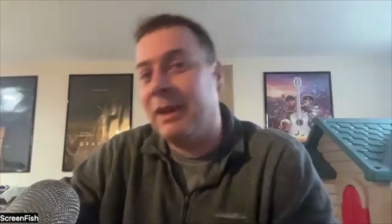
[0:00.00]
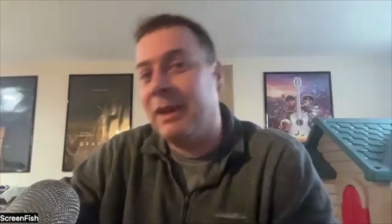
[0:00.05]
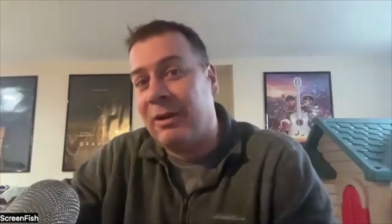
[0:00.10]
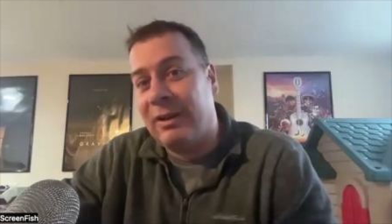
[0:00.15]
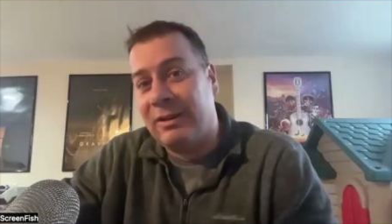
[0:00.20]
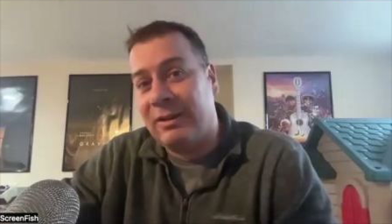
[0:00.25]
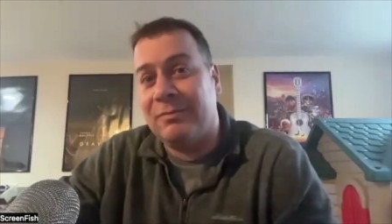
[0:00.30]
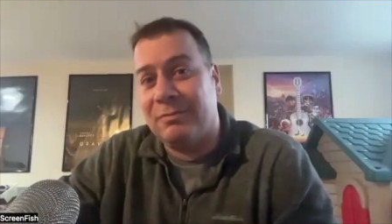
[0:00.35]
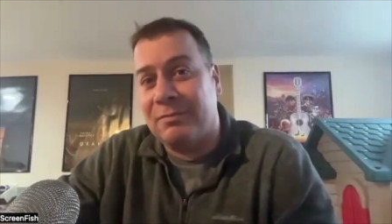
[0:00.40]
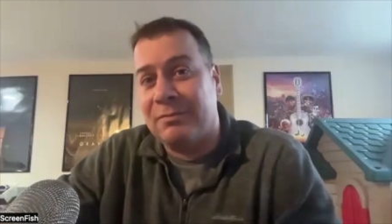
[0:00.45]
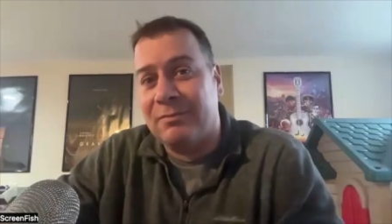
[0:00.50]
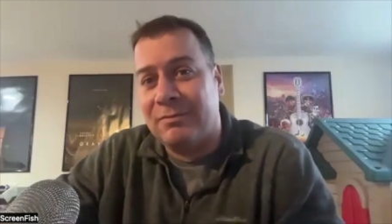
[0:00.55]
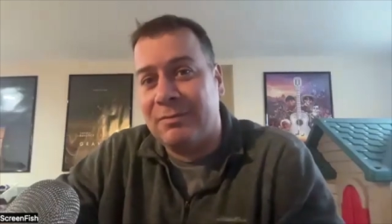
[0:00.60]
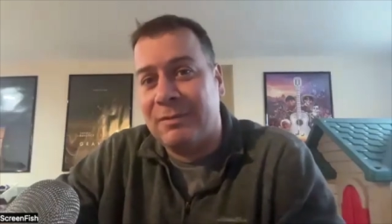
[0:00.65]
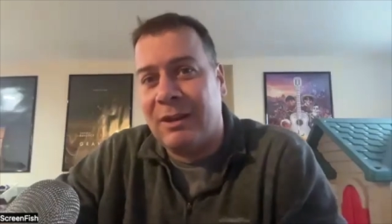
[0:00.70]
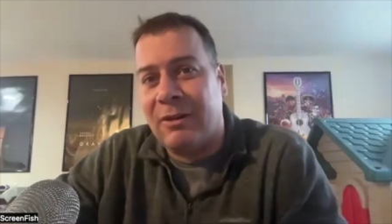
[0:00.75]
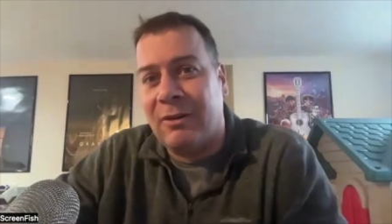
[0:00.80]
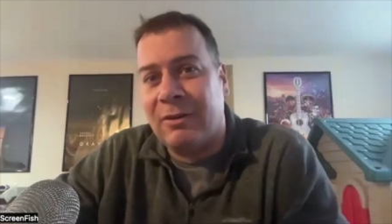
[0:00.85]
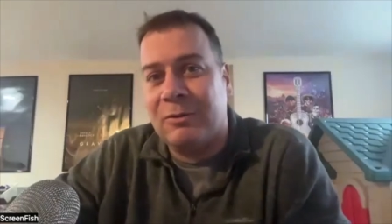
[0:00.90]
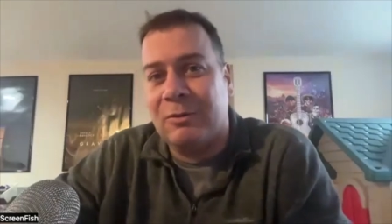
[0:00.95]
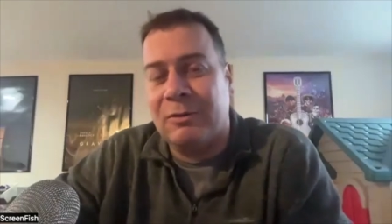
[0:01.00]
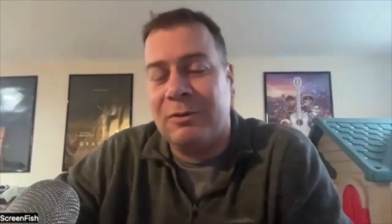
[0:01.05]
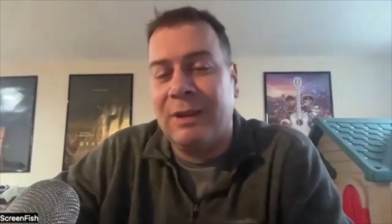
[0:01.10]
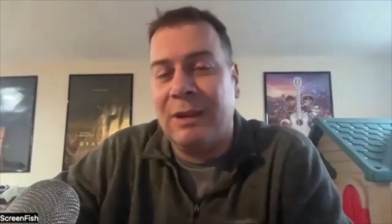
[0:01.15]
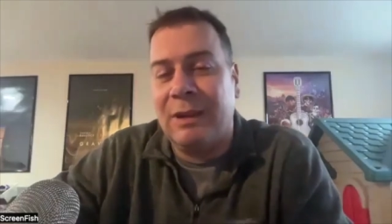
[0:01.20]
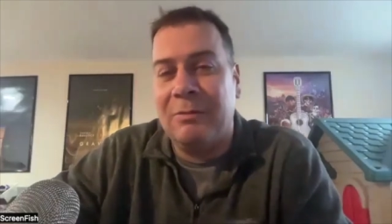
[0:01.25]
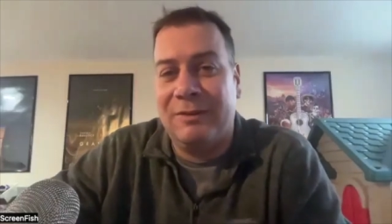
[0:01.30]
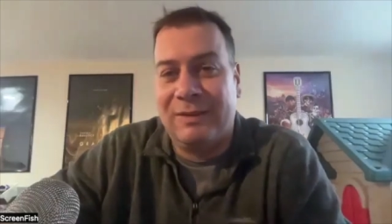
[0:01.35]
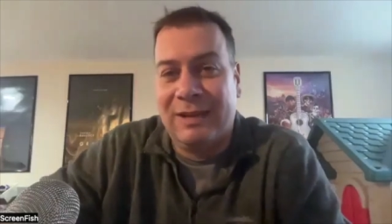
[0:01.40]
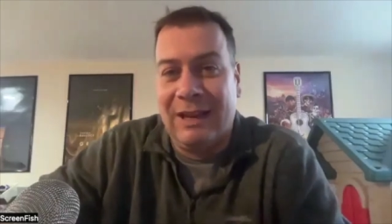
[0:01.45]
yeah. Eric's character, his
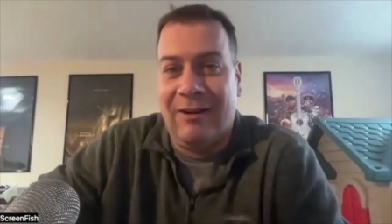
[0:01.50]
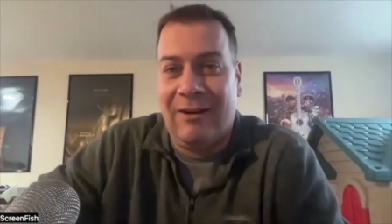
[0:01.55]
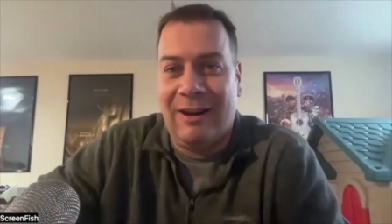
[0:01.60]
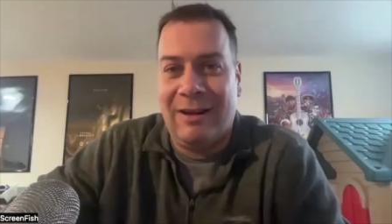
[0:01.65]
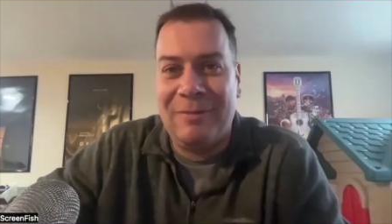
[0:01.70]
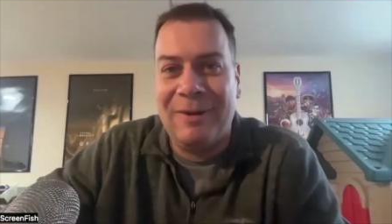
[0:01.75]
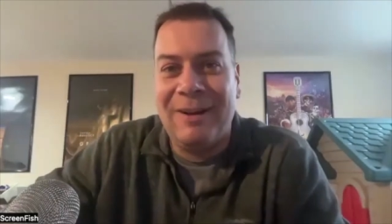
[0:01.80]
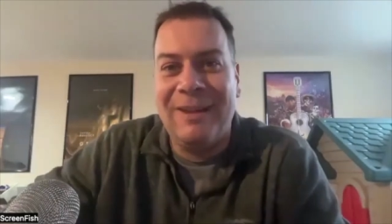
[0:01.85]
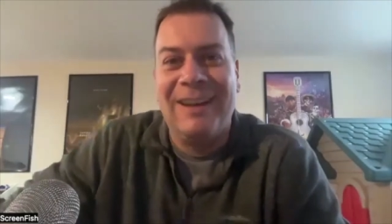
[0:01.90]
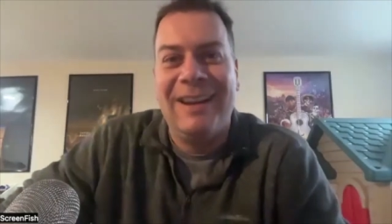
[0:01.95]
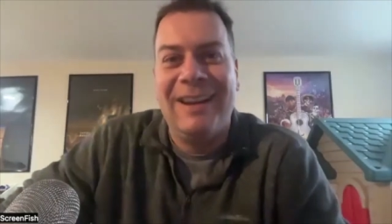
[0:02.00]
name is Derek. But